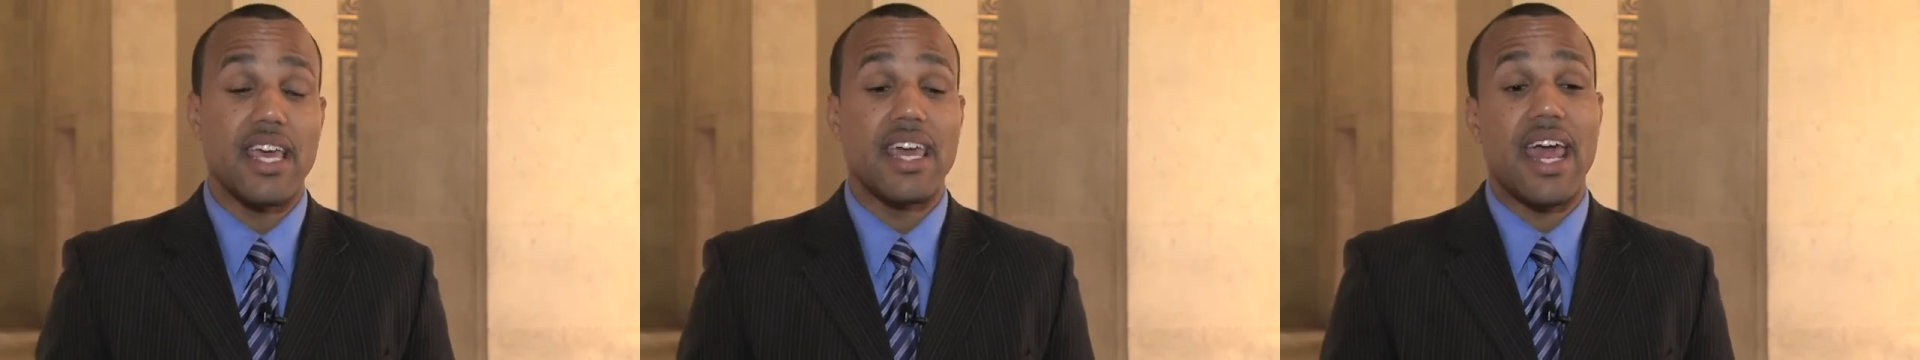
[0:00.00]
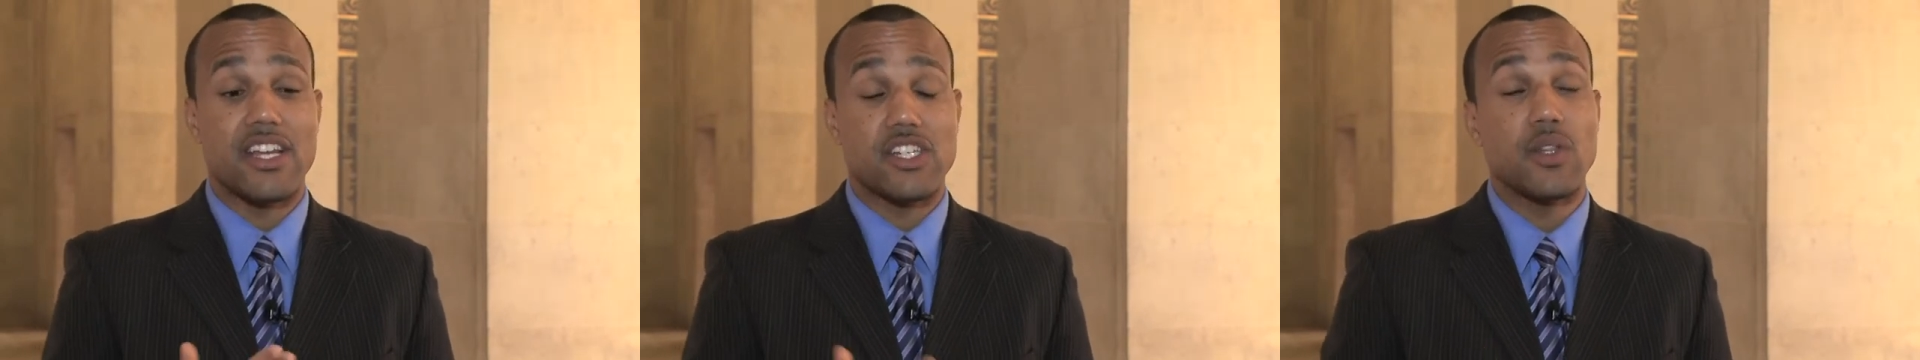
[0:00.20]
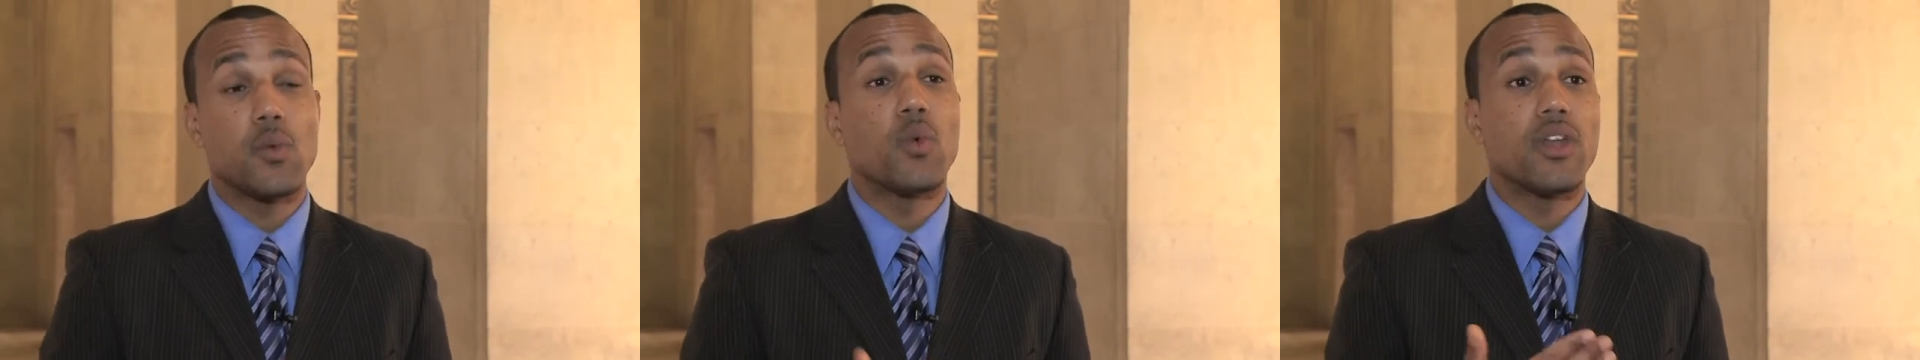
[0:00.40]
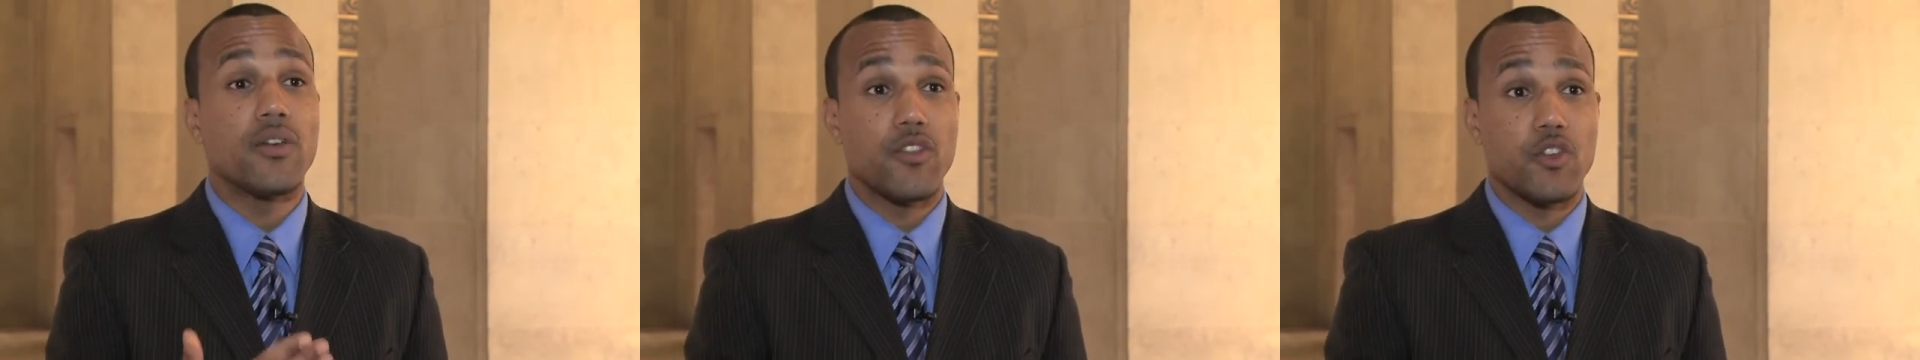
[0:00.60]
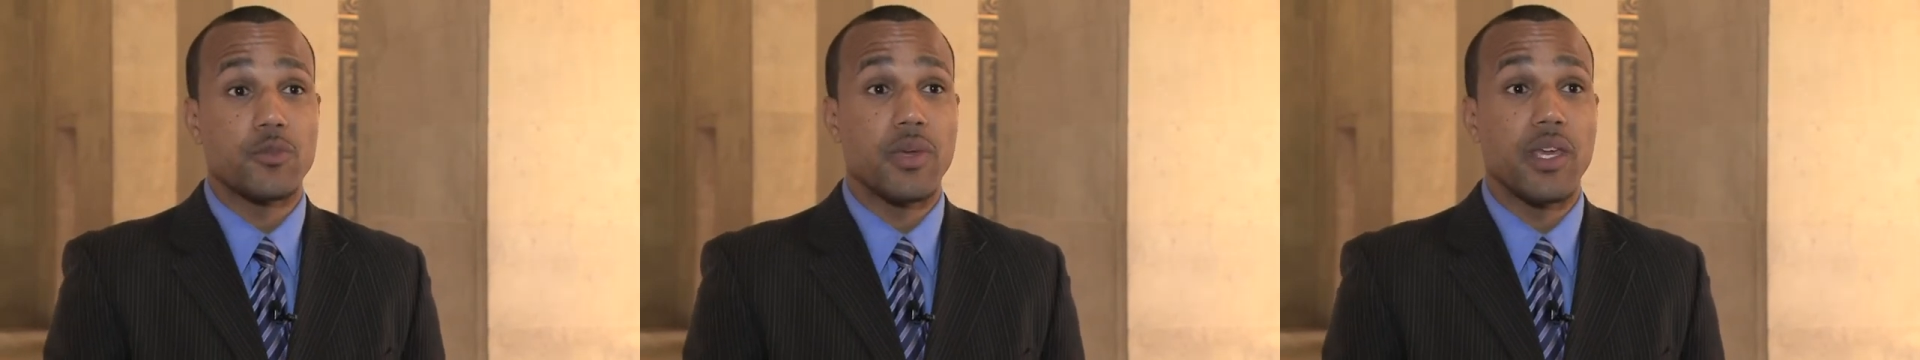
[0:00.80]
and actually one of
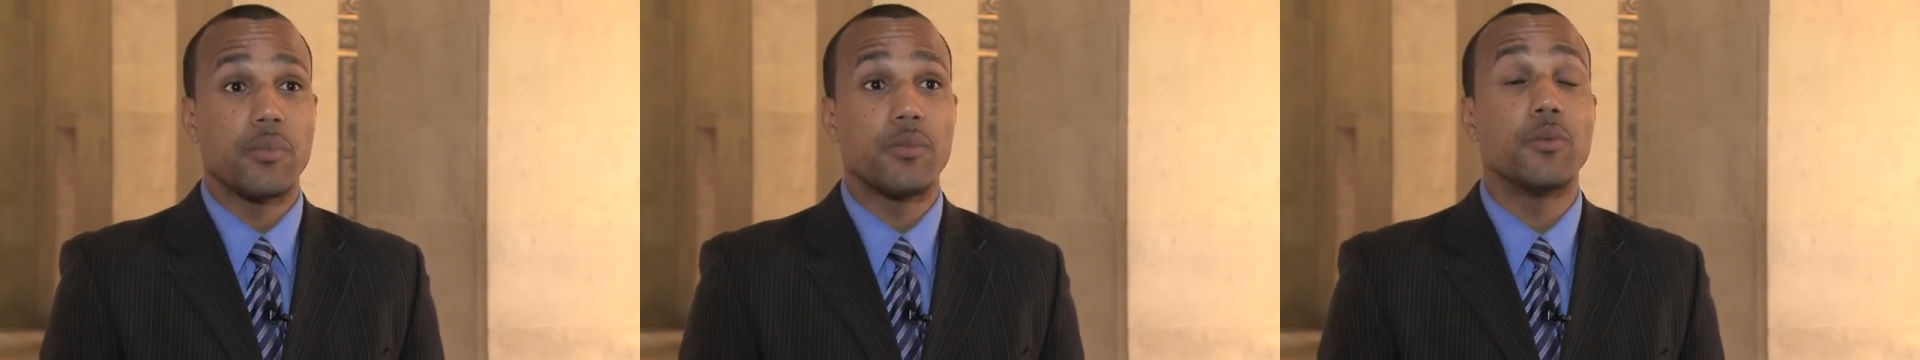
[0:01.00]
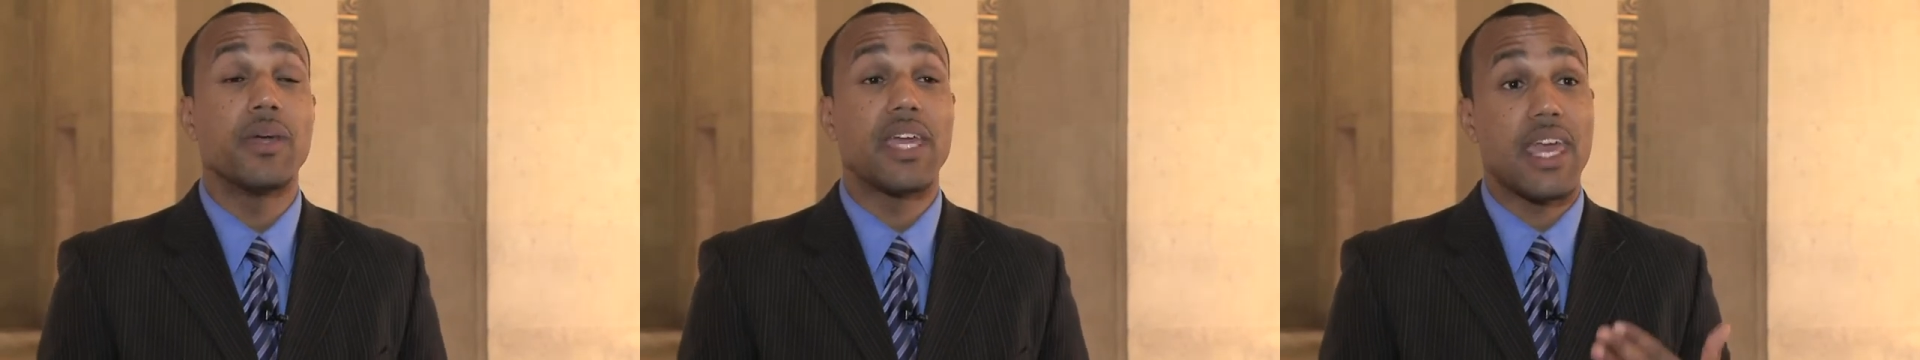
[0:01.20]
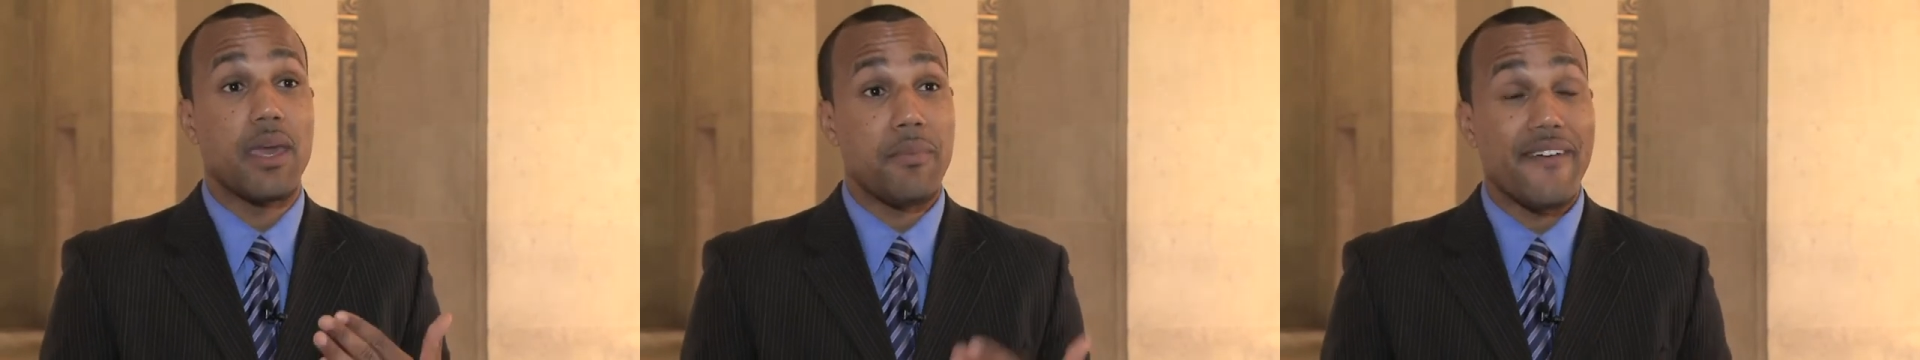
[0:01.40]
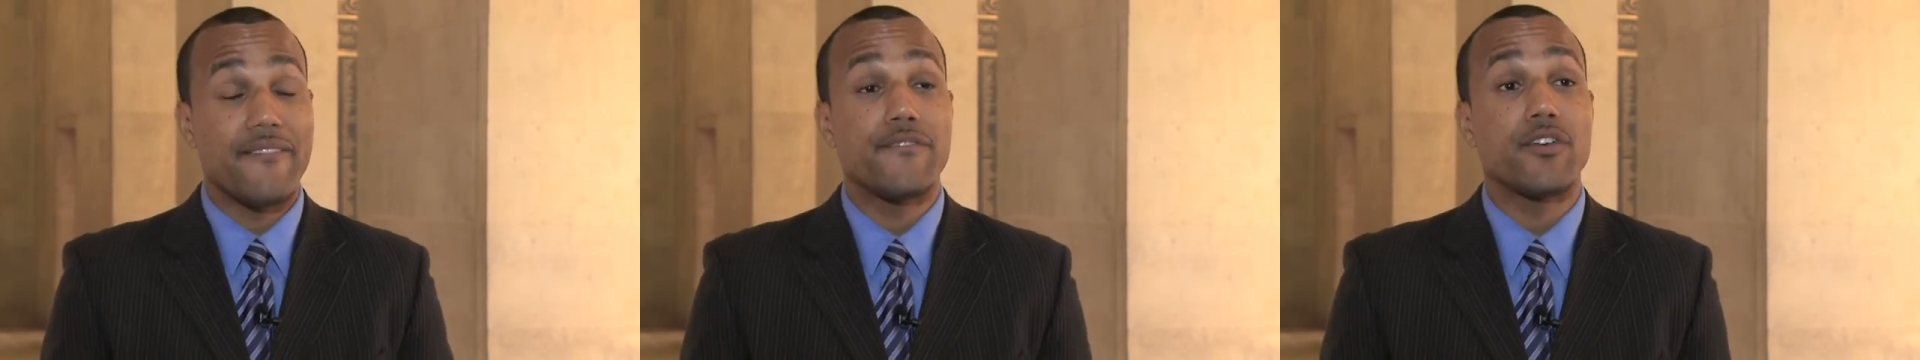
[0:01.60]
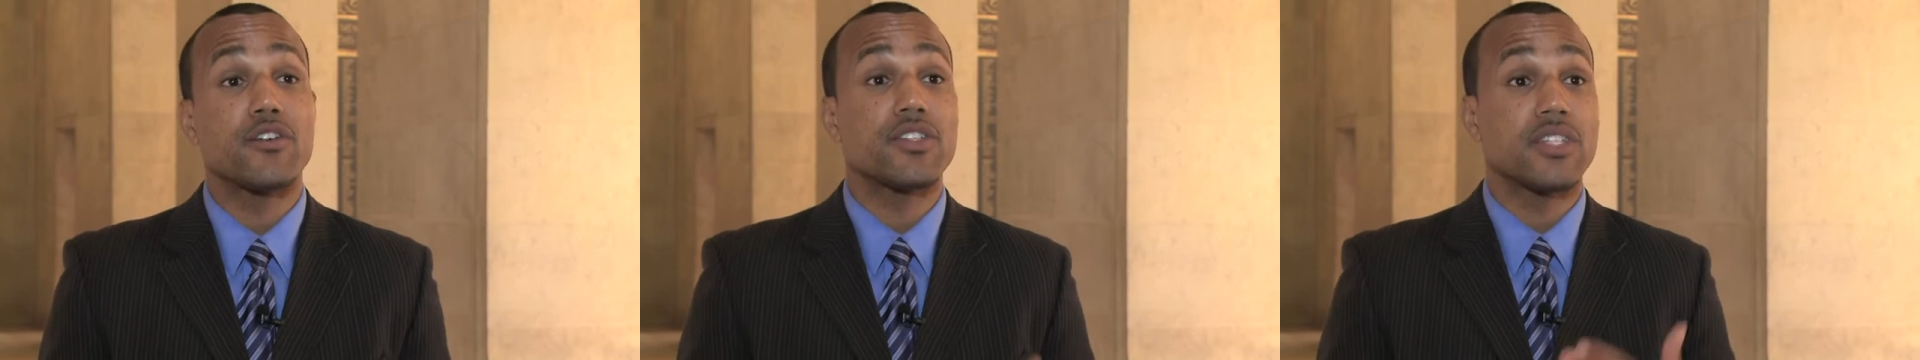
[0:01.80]
those people became my
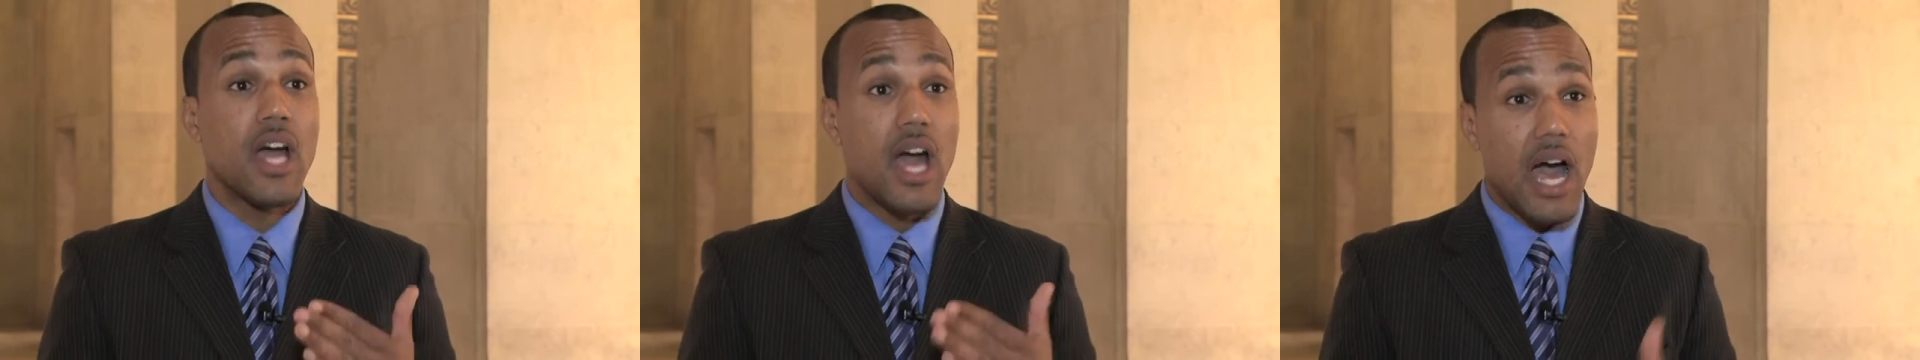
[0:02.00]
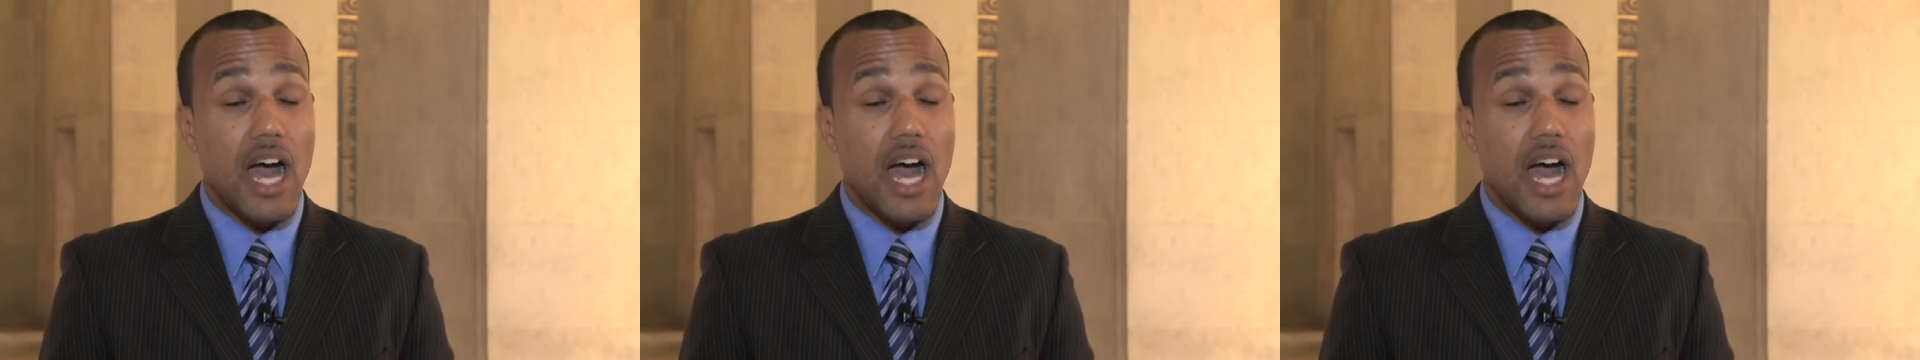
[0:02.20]
first